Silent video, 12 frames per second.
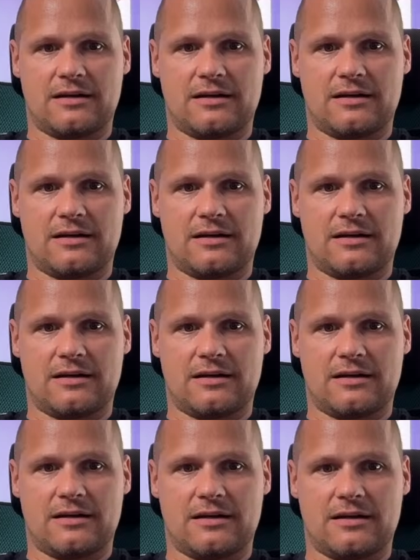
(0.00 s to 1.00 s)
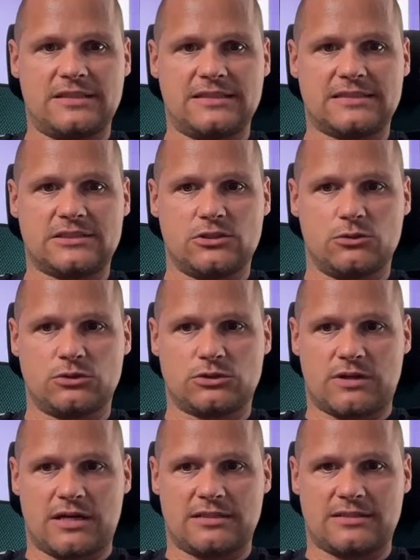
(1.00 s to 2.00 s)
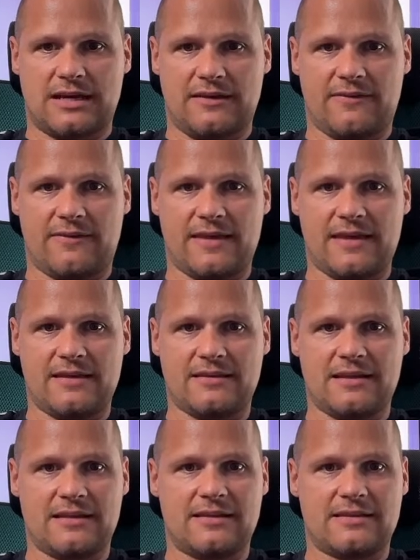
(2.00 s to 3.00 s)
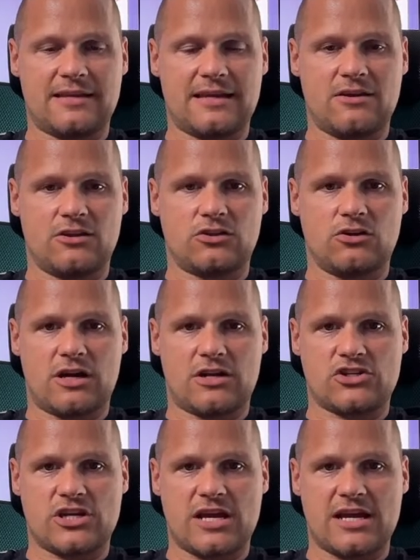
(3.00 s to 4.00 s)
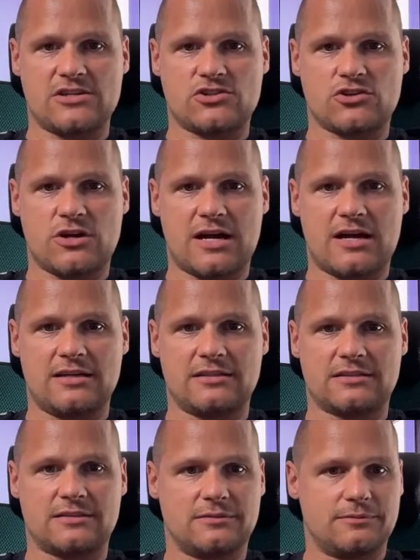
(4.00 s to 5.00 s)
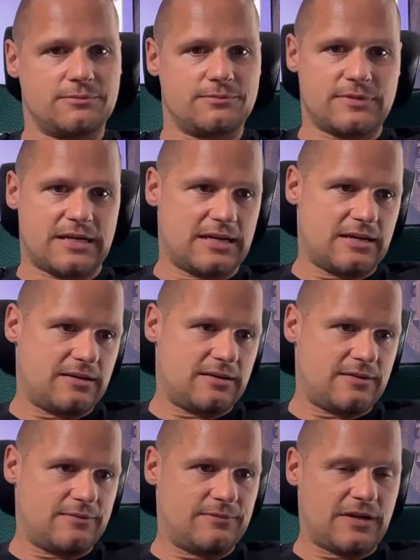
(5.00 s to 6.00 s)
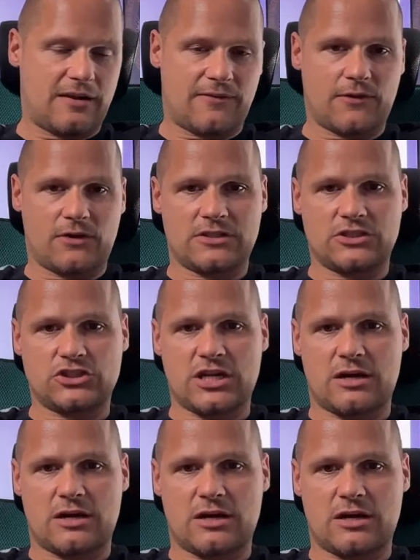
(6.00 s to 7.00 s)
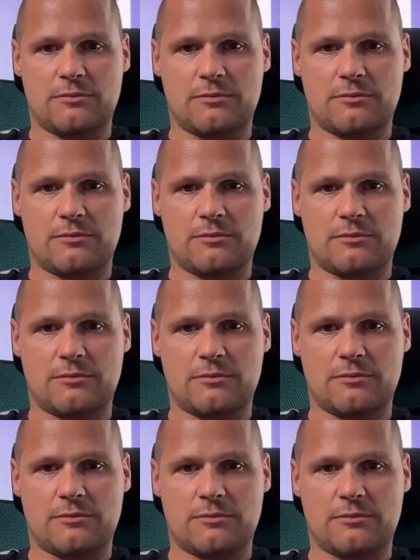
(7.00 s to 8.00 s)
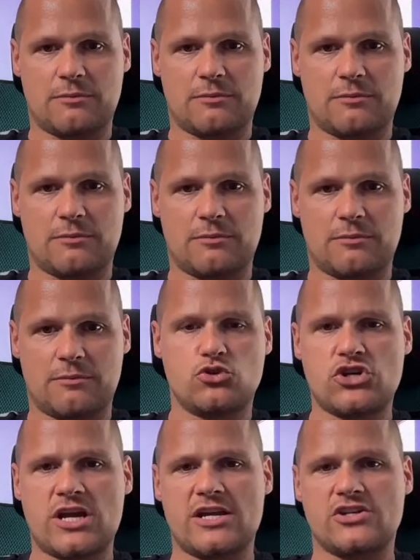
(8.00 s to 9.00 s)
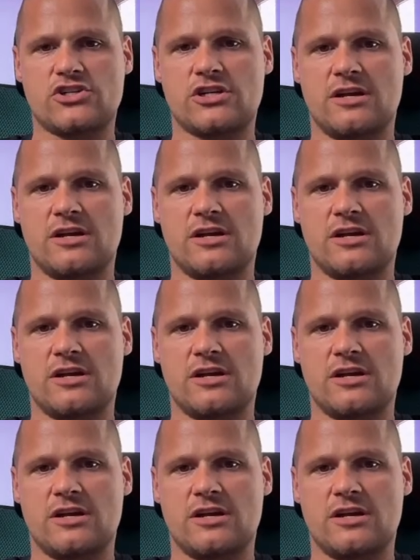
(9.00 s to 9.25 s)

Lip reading: lot of these news, right? I think that they're not gonna change, right? Although the Trump is pushing the power to change,